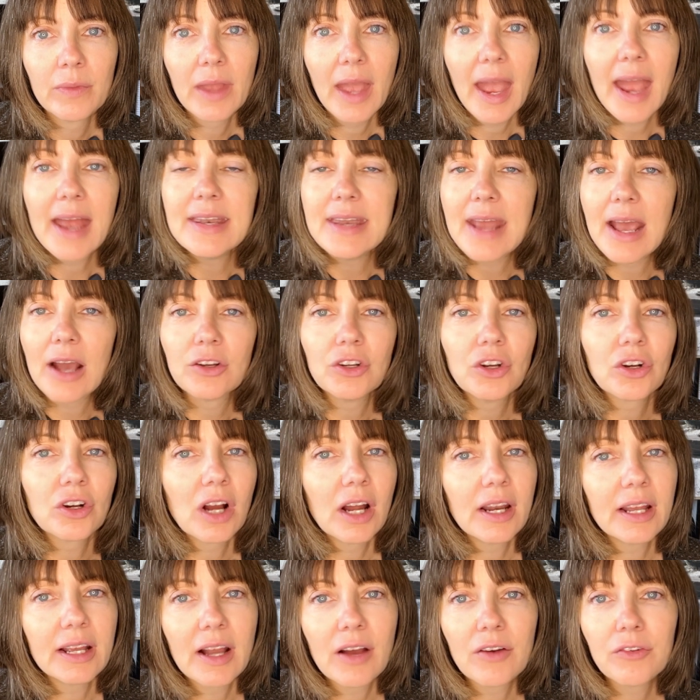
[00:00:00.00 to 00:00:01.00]
And now you're
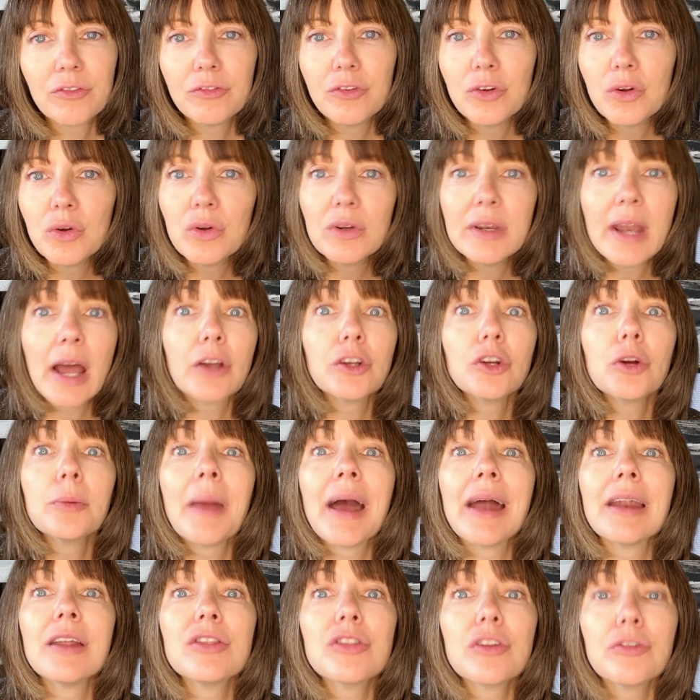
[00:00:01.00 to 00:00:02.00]
cutting out food. Now you're
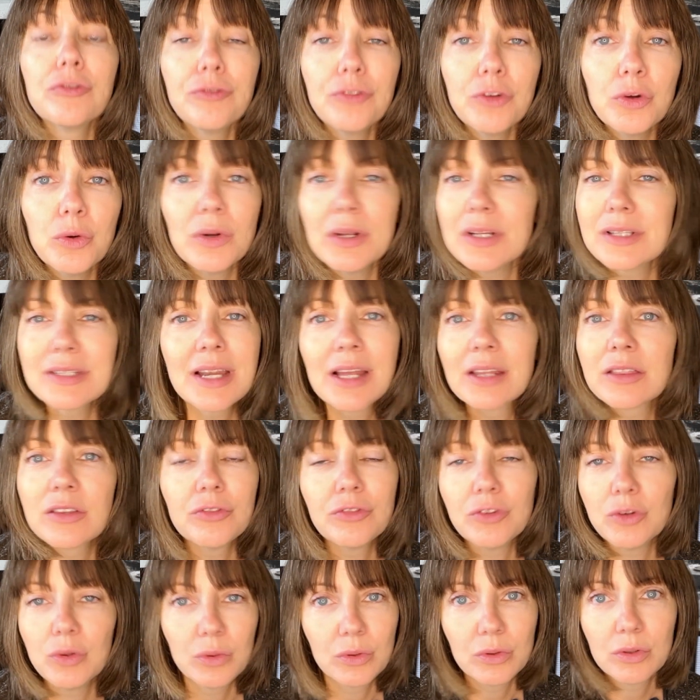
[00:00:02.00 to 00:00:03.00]
mad at the food. It's not the
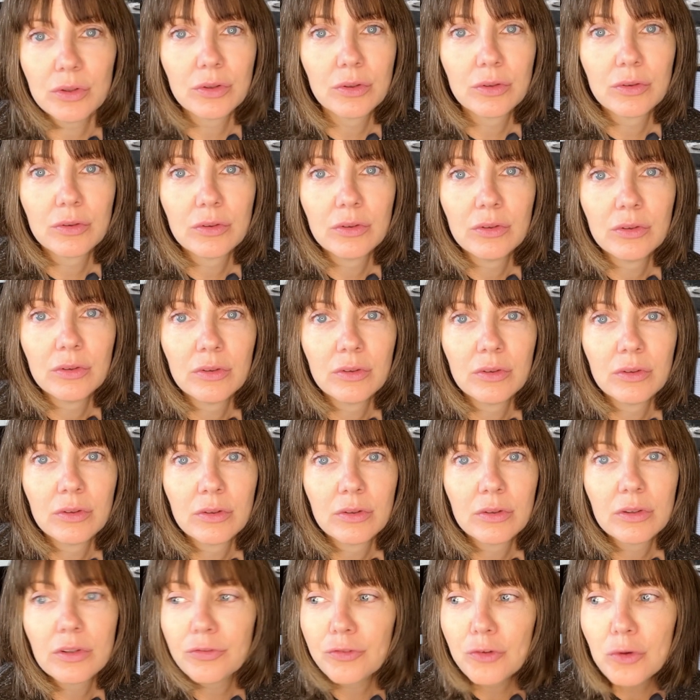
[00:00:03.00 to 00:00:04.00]
food.
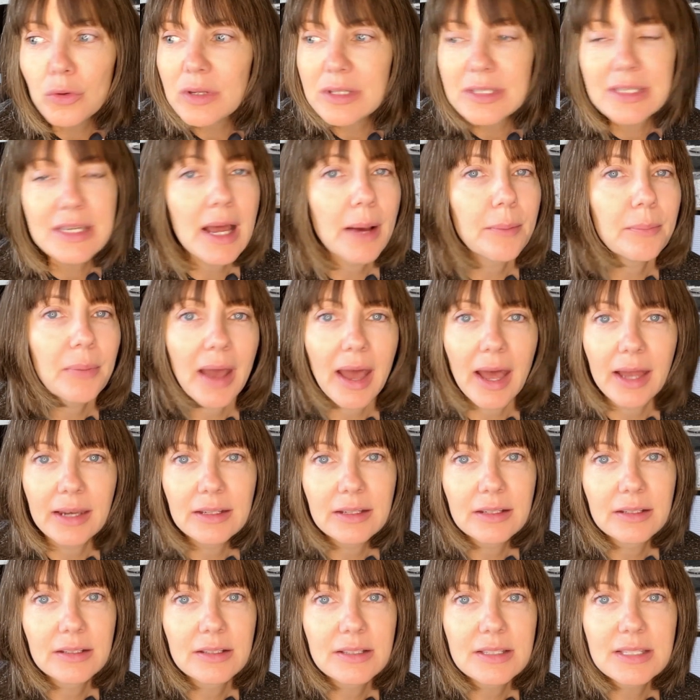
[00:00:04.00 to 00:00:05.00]
The food is not
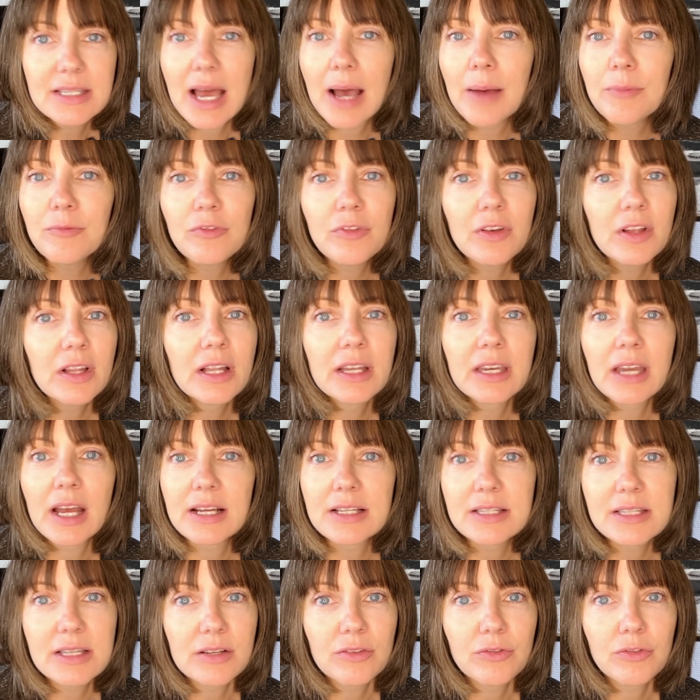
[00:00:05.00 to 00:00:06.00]
bad. Stop
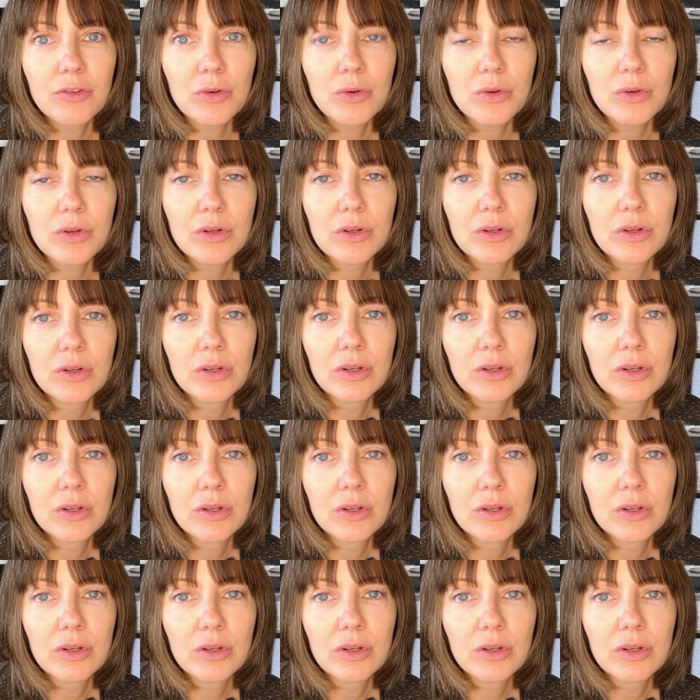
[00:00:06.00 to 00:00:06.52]
villainizing food.